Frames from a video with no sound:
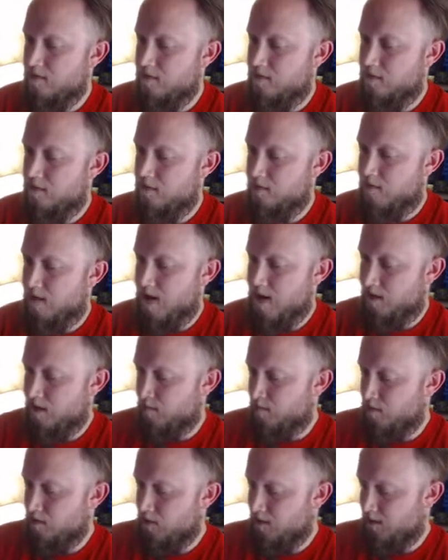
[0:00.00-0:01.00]
Alright,
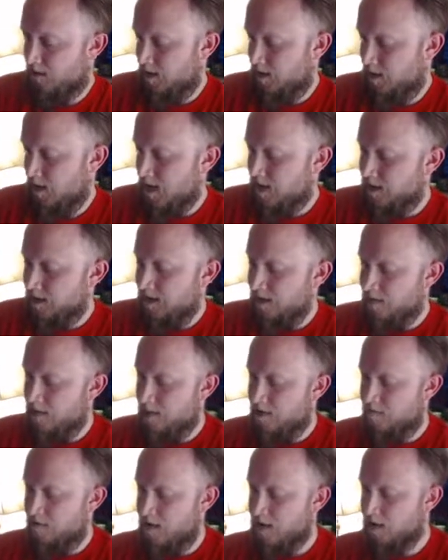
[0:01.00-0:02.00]
put this Atlantis out
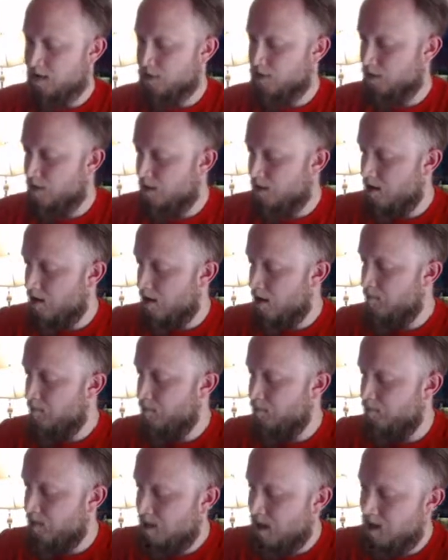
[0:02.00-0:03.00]
here. We get to draw a card for
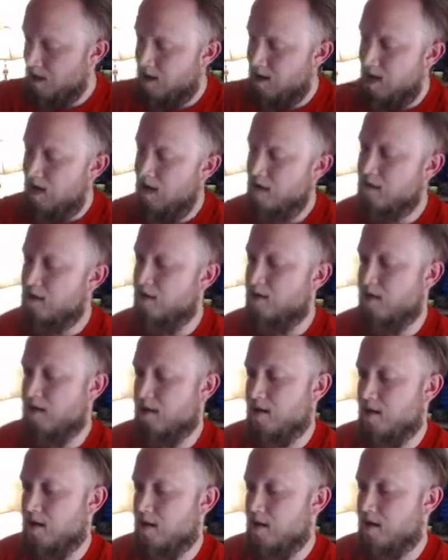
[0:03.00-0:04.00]
playing an ongoing
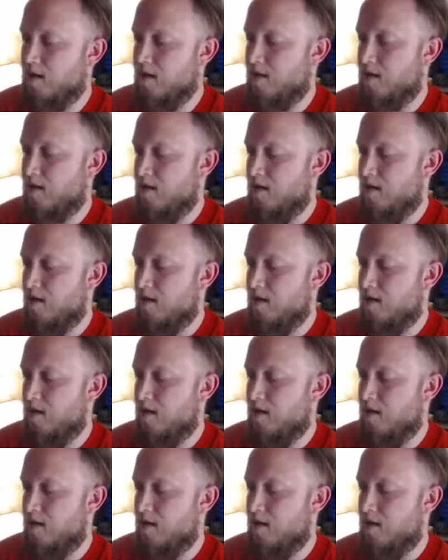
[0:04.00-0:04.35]
card.